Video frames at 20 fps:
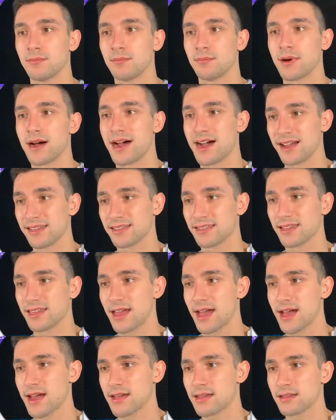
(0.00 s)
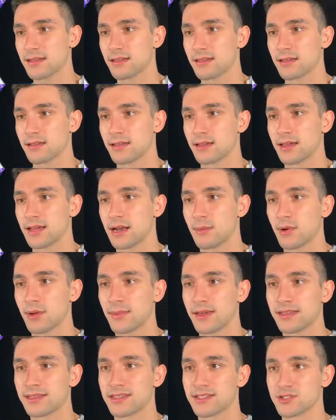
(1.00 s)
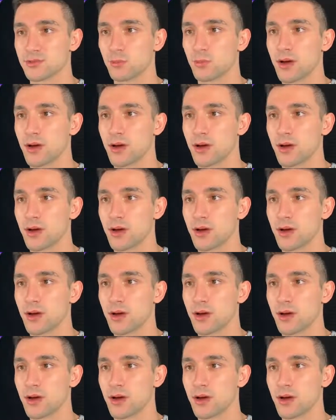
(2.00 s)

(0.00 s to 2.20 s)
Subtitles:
behind the cat, and I'm gonna make this